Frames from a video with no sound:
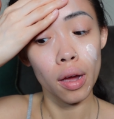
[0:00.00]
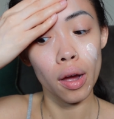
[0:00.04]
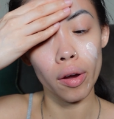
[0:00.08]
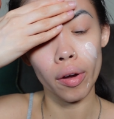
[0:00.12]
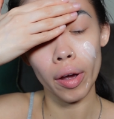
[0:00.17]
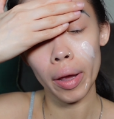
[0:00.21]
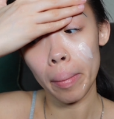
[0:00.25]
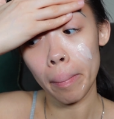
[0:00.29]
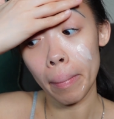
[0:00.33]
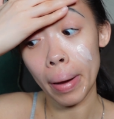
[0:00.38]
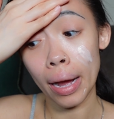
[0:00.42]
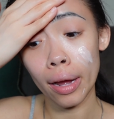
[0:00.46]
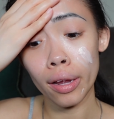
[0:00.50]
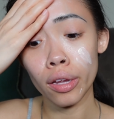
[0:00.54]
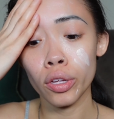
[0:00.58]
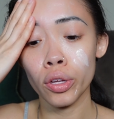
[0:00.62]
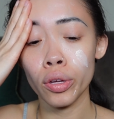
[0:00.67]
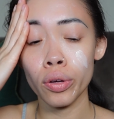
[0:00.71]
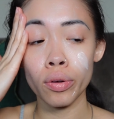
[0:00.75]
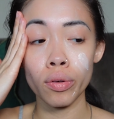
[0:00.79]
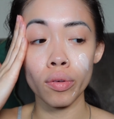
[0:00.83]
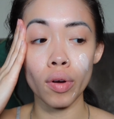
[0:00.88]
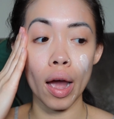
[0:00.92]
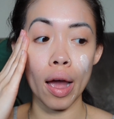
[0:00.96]
Okay, mind
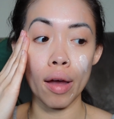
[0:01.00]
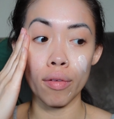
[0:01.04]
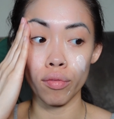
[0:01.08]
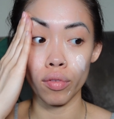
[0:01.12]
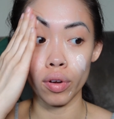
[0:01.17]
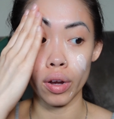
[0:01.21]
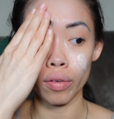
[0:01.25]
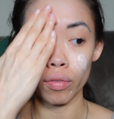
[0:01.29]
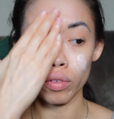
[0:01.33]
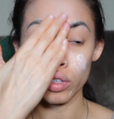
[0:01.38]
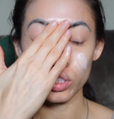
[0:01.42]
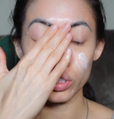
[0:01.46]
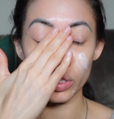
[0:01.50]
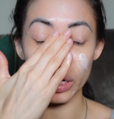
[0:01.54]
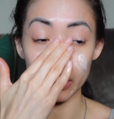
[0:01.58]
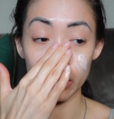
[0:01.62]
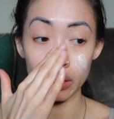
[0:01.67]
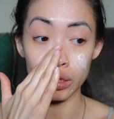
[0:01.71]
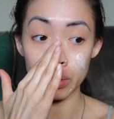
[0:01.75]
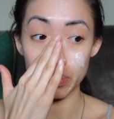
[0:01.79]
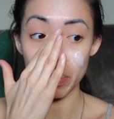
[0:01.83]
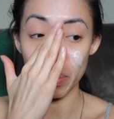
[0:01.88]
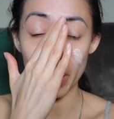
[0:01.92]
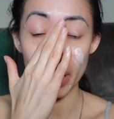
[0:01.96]
you, I've never tried
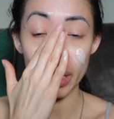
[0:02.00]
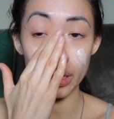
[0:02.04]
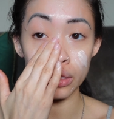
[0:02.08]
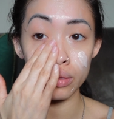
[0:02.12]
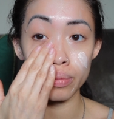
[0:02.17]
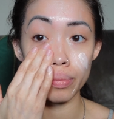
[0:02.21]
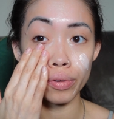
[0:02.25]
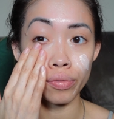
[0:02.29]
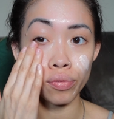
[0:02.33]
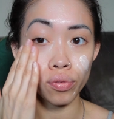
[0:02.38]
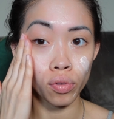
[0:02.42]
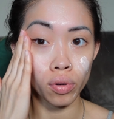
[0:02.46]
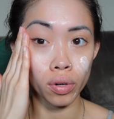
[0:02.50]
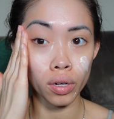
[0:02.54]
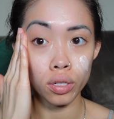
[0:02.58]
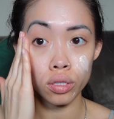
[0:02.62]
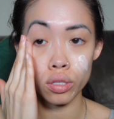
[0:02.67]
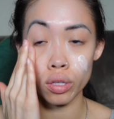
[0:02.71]
these products before,